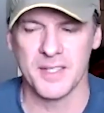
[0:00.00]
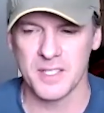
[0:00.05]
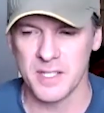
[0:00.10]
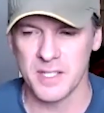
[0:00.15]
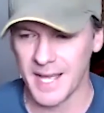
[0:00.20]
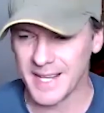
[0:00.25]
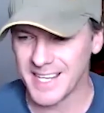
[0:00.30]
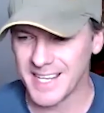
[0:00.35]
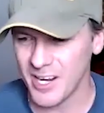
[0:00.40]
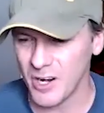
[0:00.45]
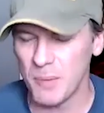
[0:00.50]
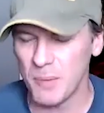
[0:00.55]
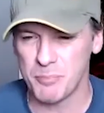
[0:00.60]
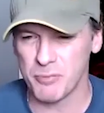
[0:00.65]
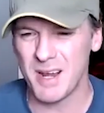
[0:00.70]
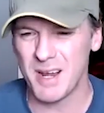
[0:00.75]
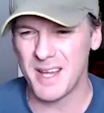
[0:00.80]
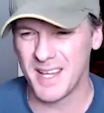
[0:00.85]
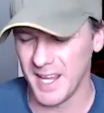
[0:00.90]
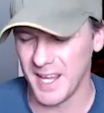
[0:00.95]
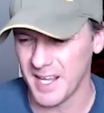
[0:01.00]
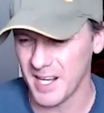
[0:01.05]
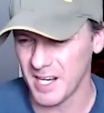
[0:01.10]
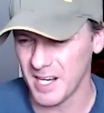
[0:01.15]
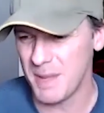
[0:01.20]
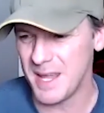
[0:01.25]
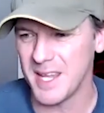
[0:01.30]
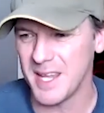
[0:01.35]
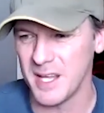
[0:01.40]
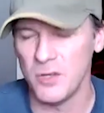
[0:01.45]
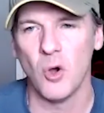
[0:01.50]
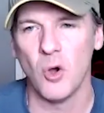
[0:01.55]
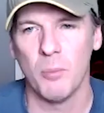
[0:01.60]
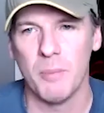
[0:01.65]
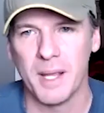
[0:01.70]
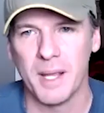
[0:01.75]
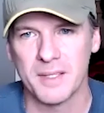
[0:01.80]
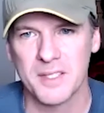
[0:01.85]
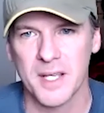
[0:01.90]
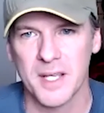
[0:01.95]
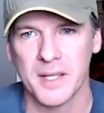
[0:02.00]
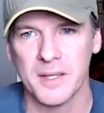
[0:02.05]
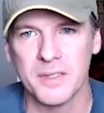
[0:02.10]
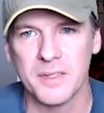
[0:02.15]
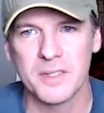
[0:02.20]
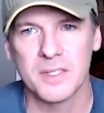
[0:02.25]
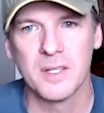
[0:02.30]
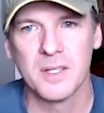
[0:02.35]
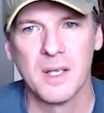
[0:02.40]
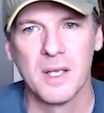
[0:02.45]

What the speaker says: And can I break it? Can I make it not make sense?